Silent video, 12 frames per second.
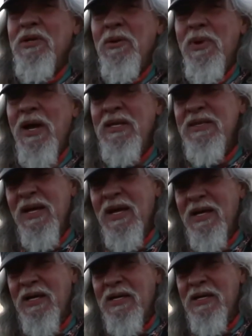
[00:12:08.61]
The main thing
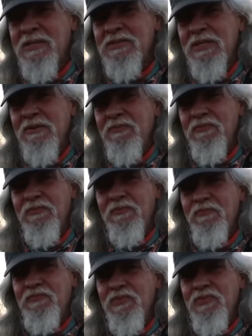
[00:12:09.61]
is, if
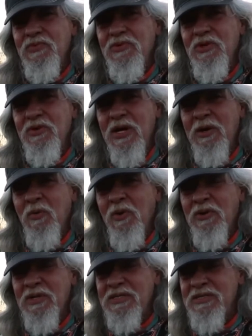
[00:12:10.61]
you get one
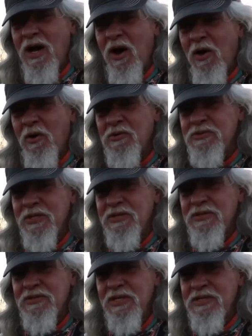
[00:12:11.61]
of these dogs,
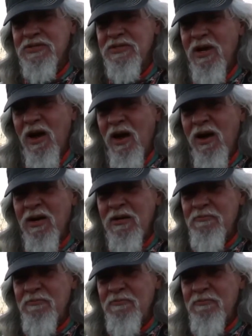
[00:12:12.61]
it's not